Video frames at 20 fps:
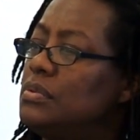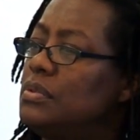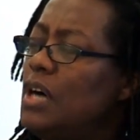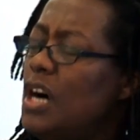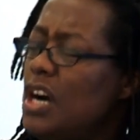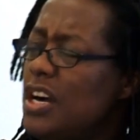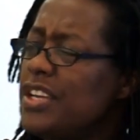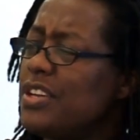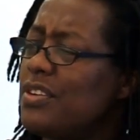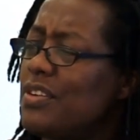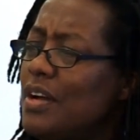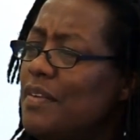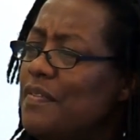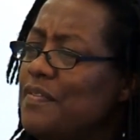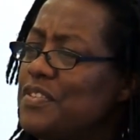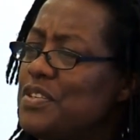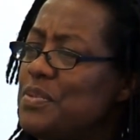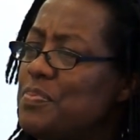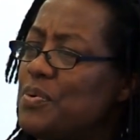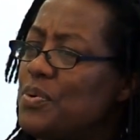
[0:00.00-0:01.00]
Are you
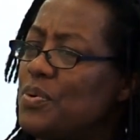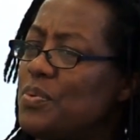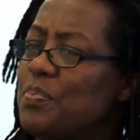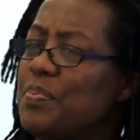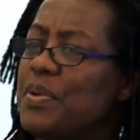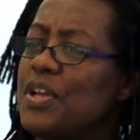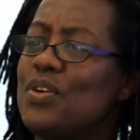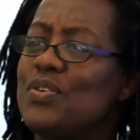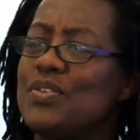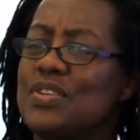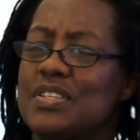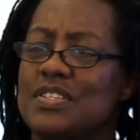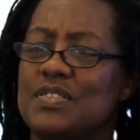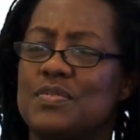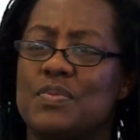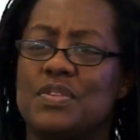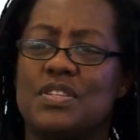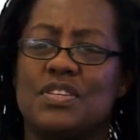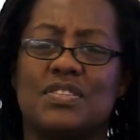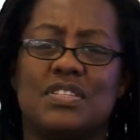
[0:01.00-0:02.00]
comfortable? Be
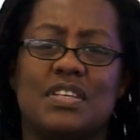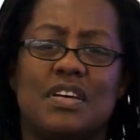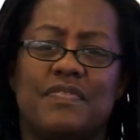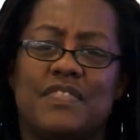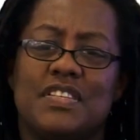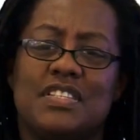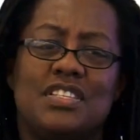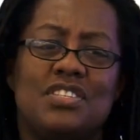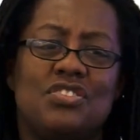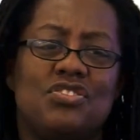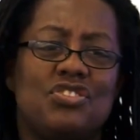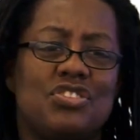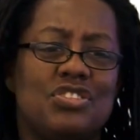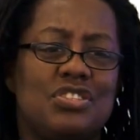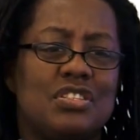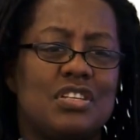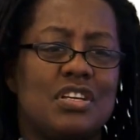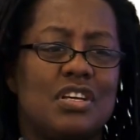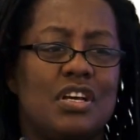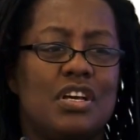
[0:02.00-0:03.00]
honest with yourself. This is
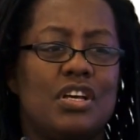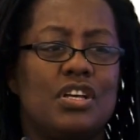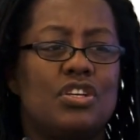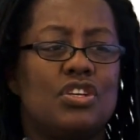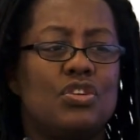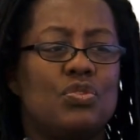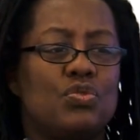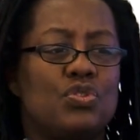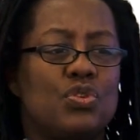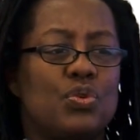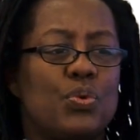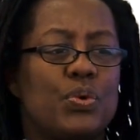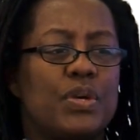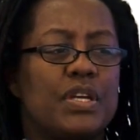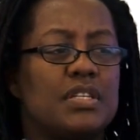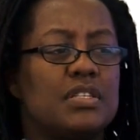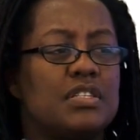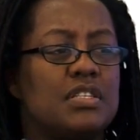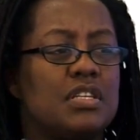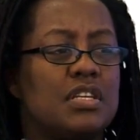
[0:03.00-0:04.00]
just you
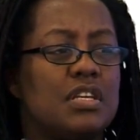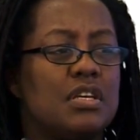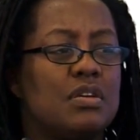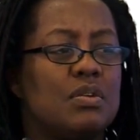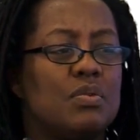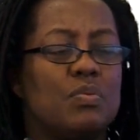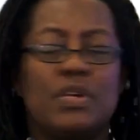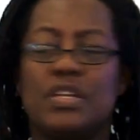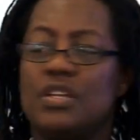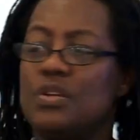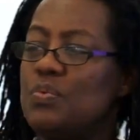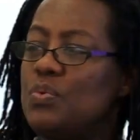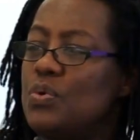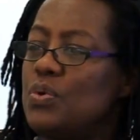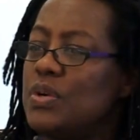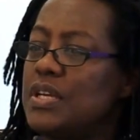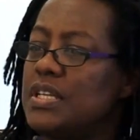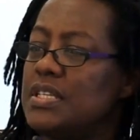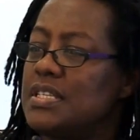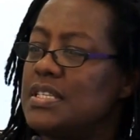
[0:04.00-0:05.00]
talking to you. When you
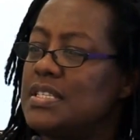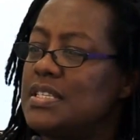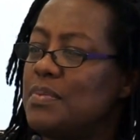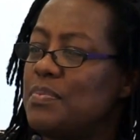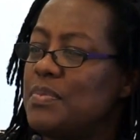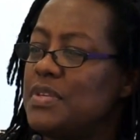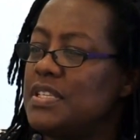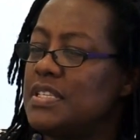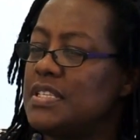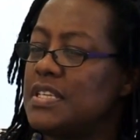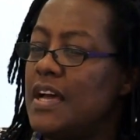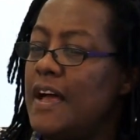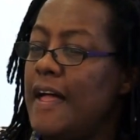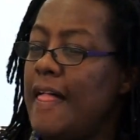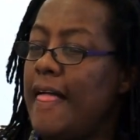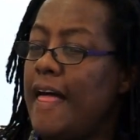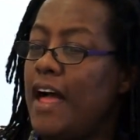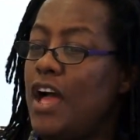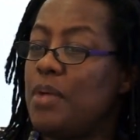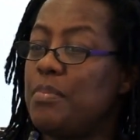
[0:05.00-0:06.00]
walk into someone's
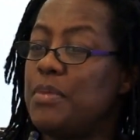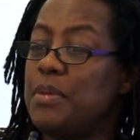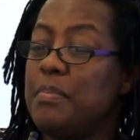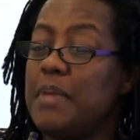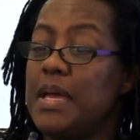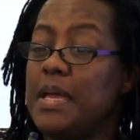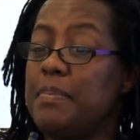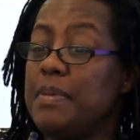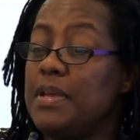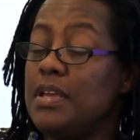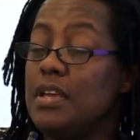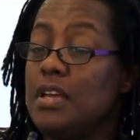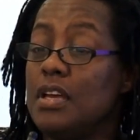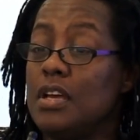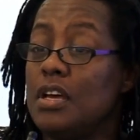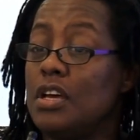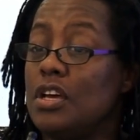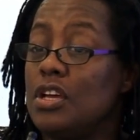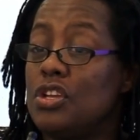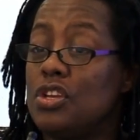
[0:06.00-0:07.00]
home, and maybe
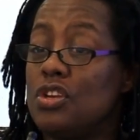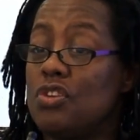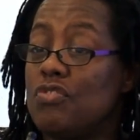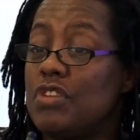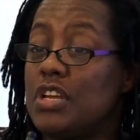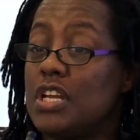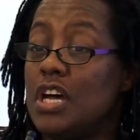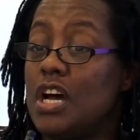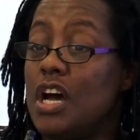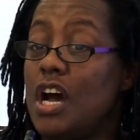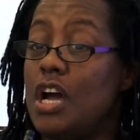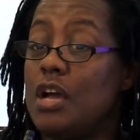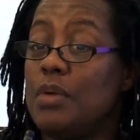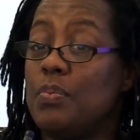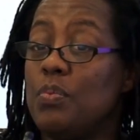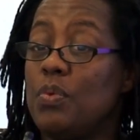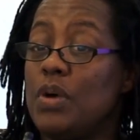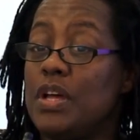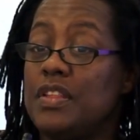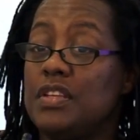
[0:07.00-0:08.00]
you're in a
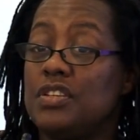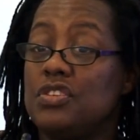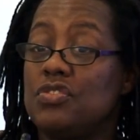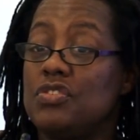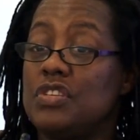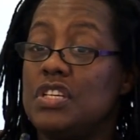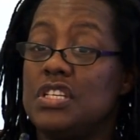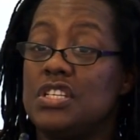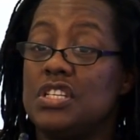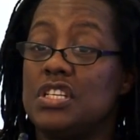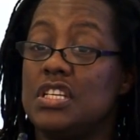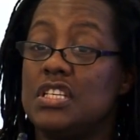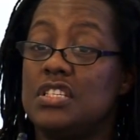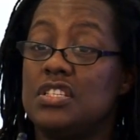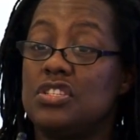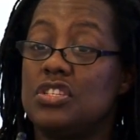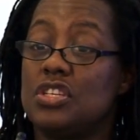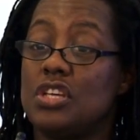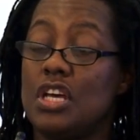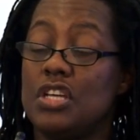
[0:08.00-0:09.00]
home where the tradition
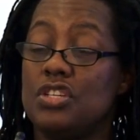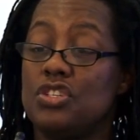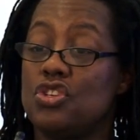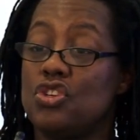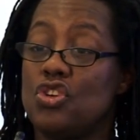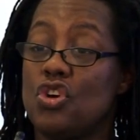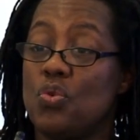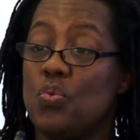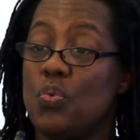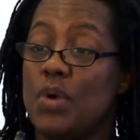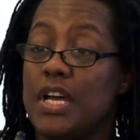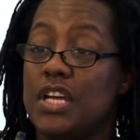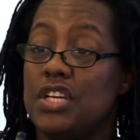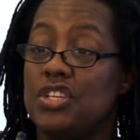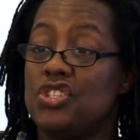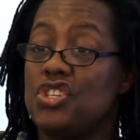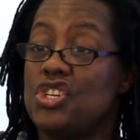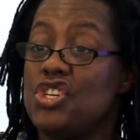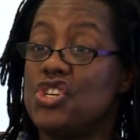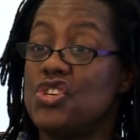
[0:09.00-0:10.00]
is to not wear
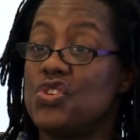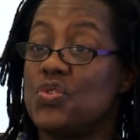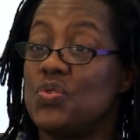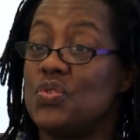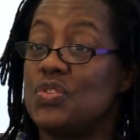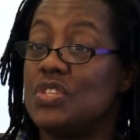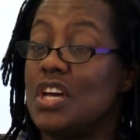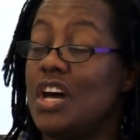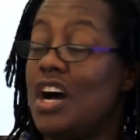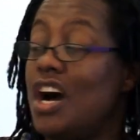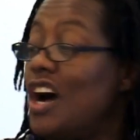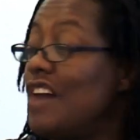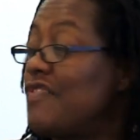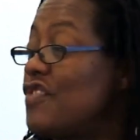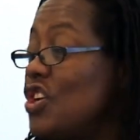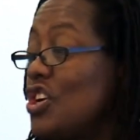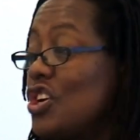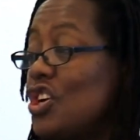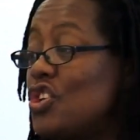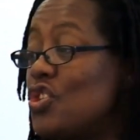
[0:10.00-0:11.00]
shoes. I've
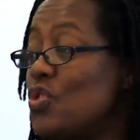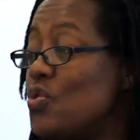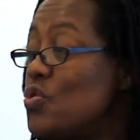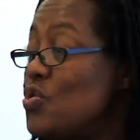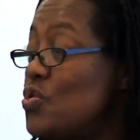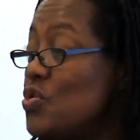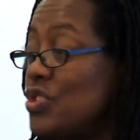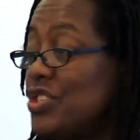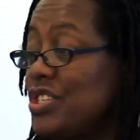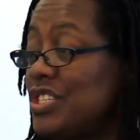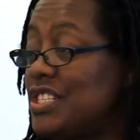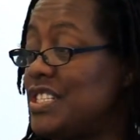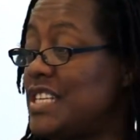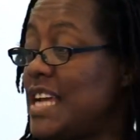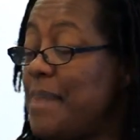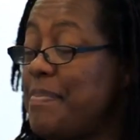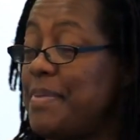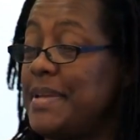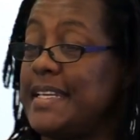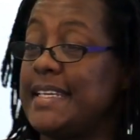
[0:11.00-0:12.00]
got a gorgeous
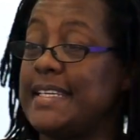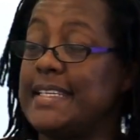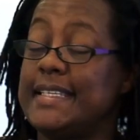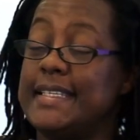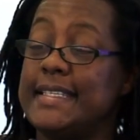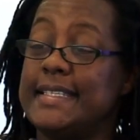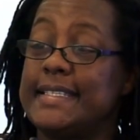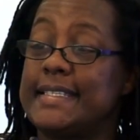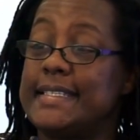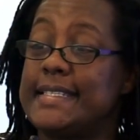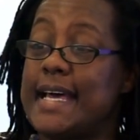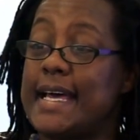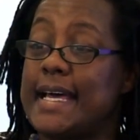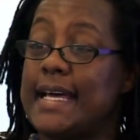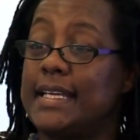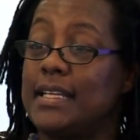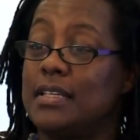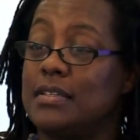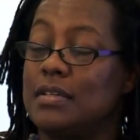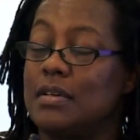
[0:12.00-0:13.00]
Japanese
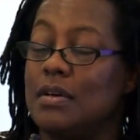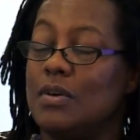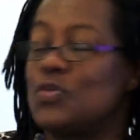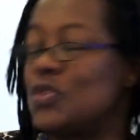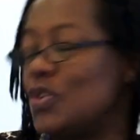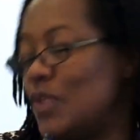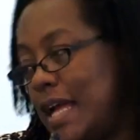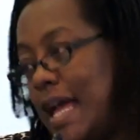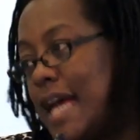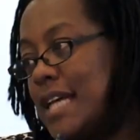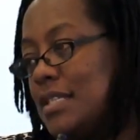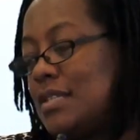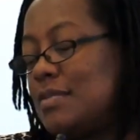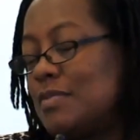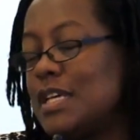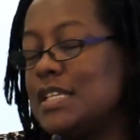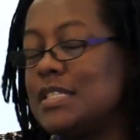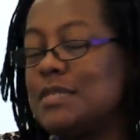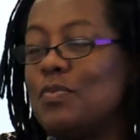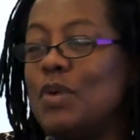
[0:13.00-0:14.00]
dad. Oh, sorry, and
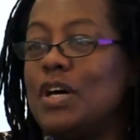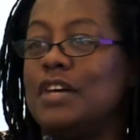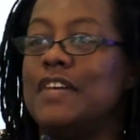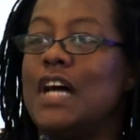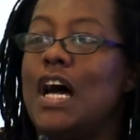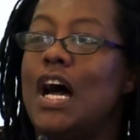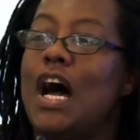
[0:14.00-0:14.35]
his wife.